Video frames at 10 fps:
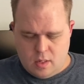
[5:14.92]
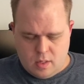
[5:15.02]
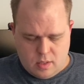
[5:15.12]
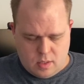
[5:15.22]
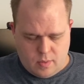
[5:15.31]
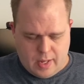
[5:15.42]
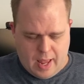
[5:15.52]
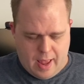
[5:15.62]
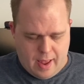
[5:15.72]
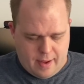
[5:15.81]
So we
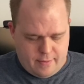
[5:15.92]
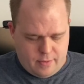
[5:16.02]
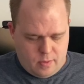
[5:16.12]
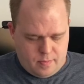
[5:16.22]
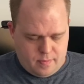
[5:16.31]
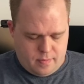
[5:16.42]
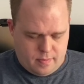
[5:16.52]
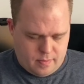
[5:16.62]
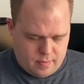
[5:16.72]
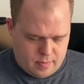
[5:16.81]
have,
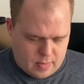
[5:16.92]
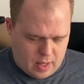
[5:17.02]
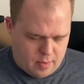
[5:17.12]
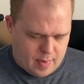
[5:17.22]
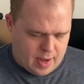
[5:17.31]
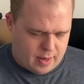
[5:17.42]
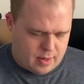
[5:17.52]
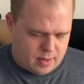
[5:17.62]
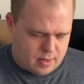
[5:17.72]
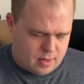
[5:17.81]
another bag of
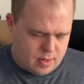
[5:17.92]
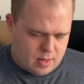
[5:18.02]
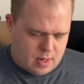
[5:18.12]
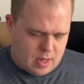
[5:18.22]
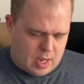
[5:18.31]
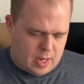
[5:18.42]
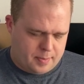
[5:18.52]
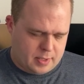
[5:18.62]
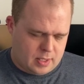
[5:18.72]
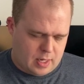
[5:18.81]

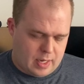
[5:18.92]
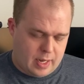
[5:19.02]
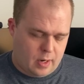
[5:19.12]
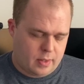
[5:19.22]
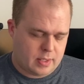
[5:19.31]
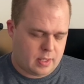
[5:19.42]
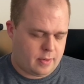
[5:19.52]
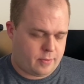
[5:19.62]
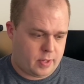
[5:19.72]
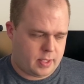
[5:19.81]
hops. I need to get all this in the
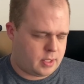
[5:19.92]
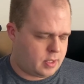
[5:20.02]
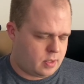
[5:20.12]
fridge.